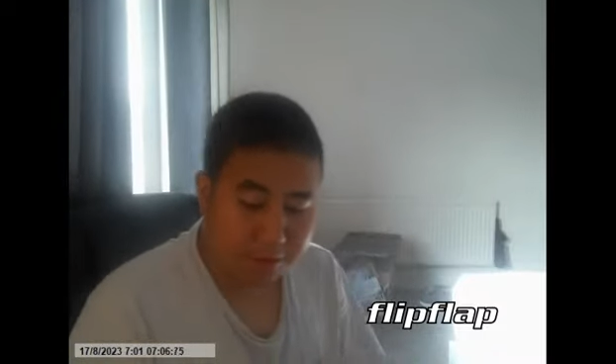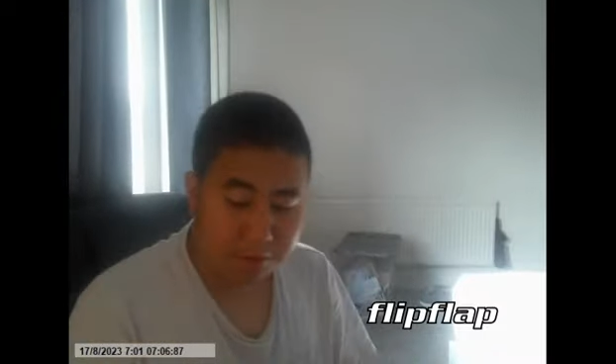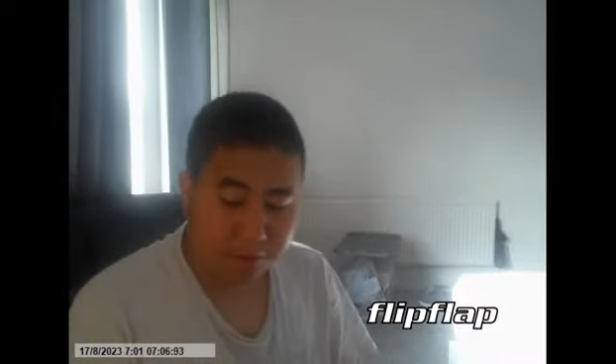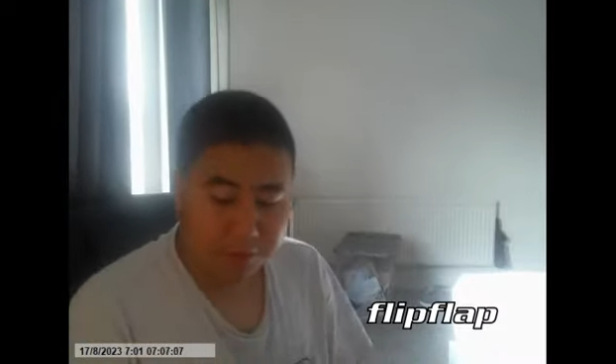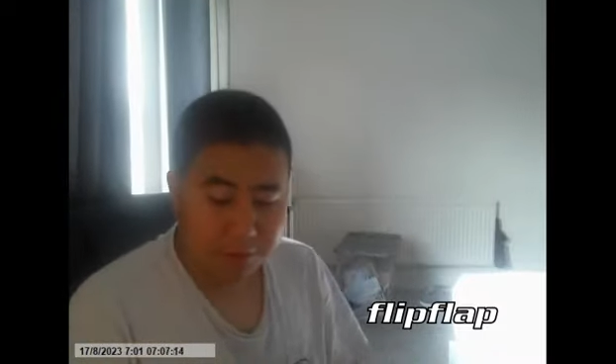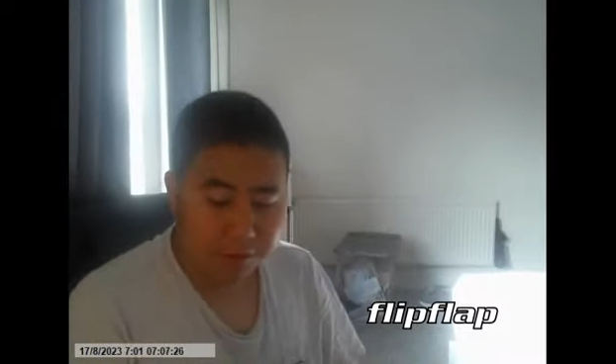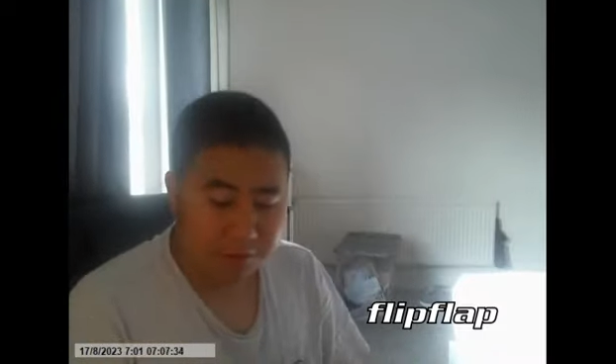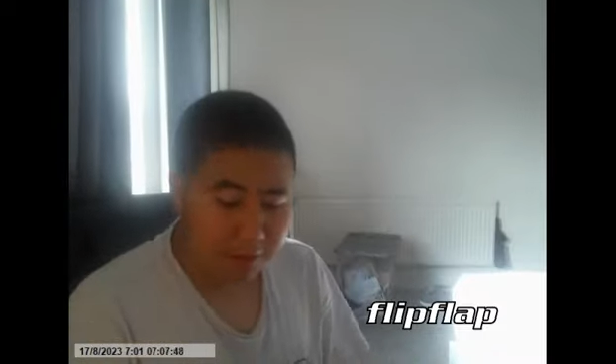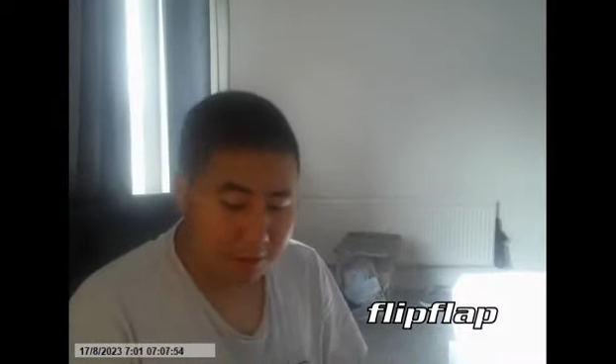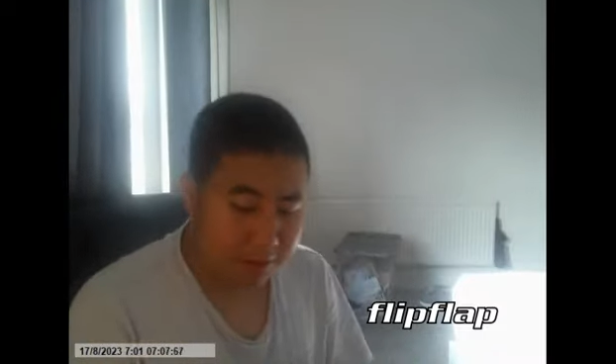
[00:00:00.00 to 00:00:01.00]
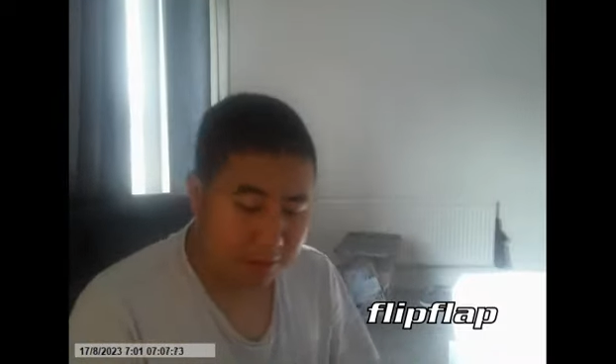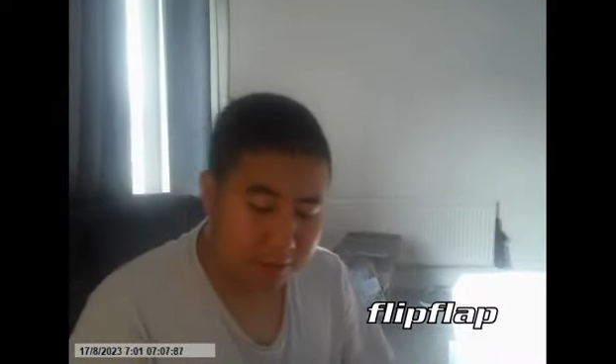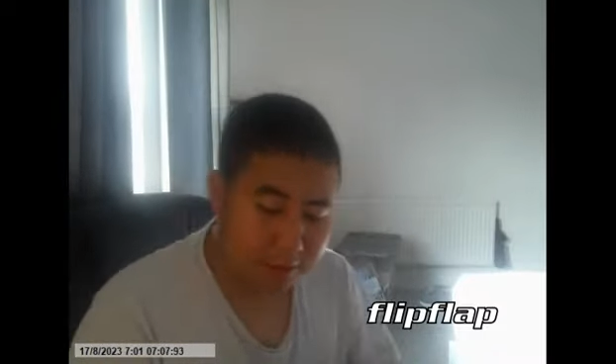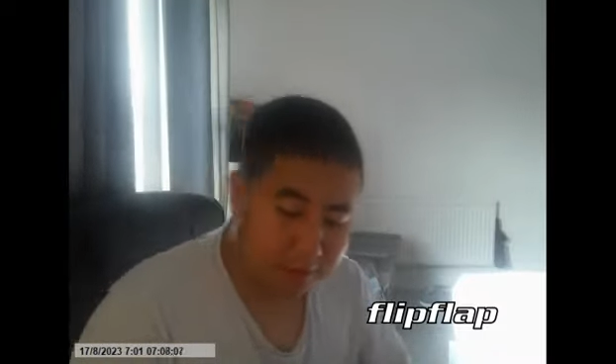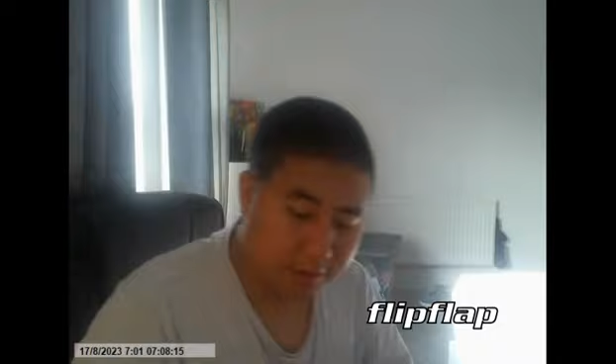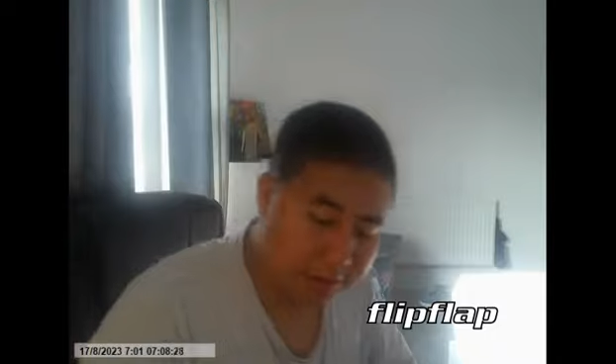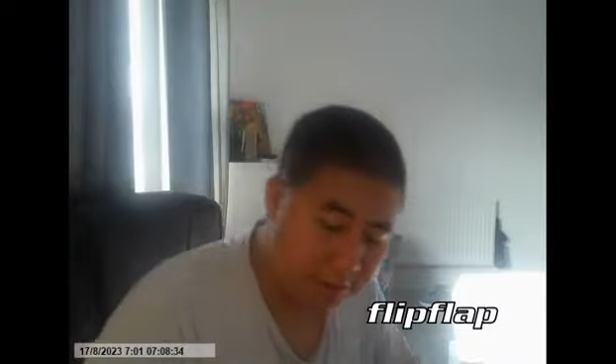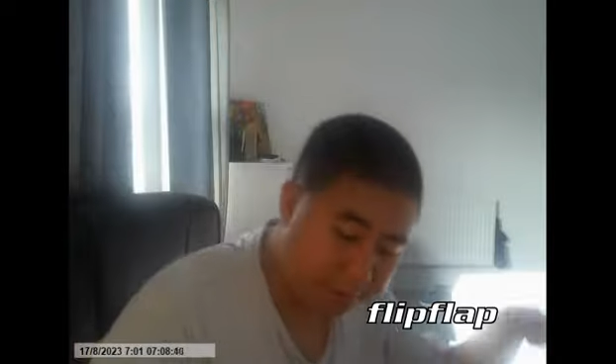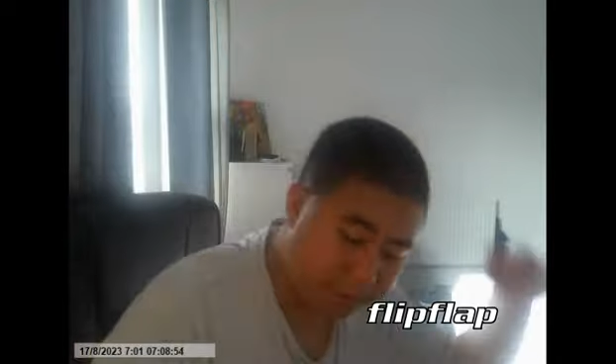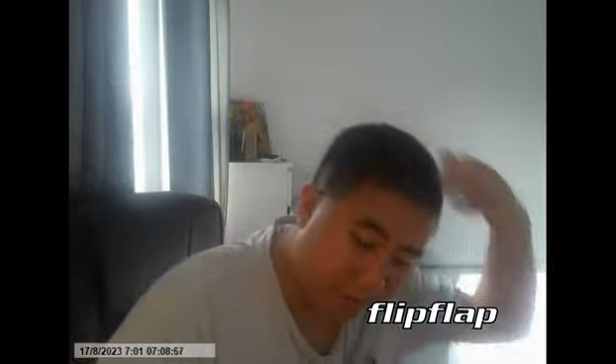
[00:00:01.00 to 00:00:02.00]
right? I just hope everything
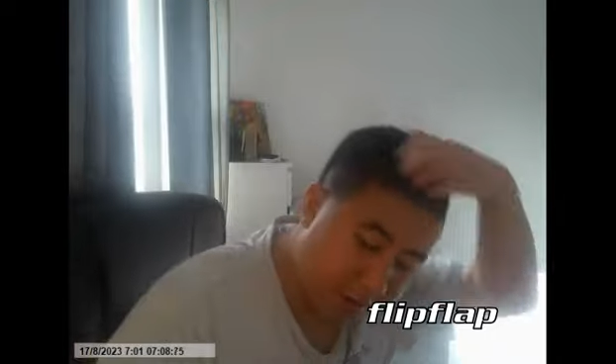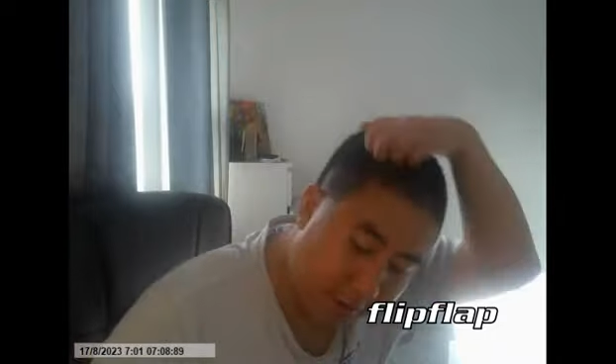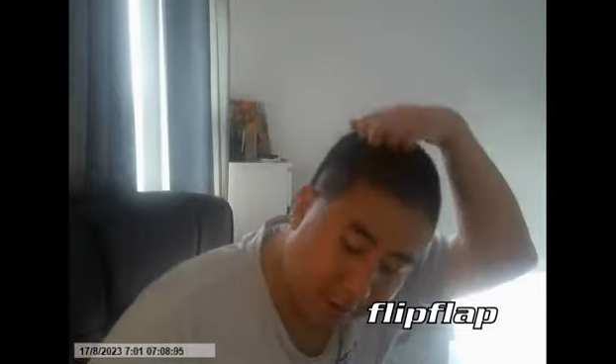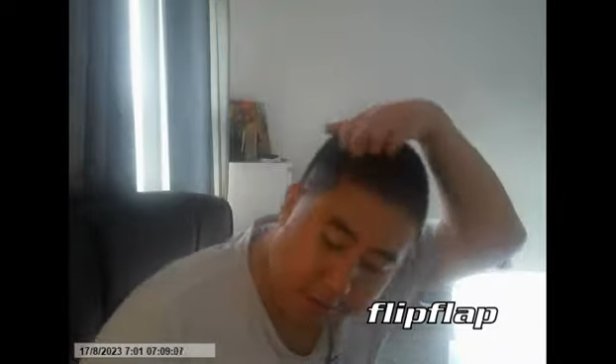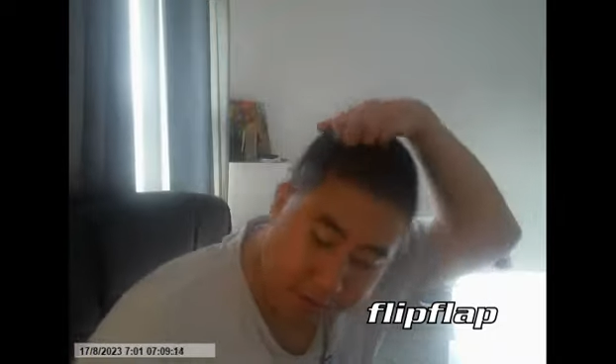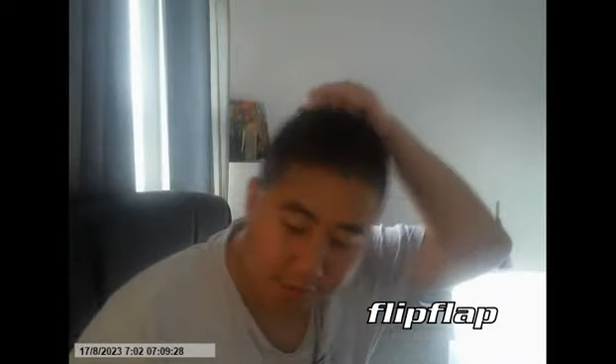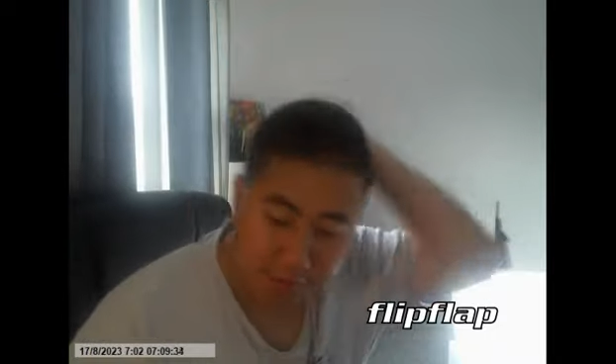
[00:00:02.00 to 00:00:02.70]
is all nice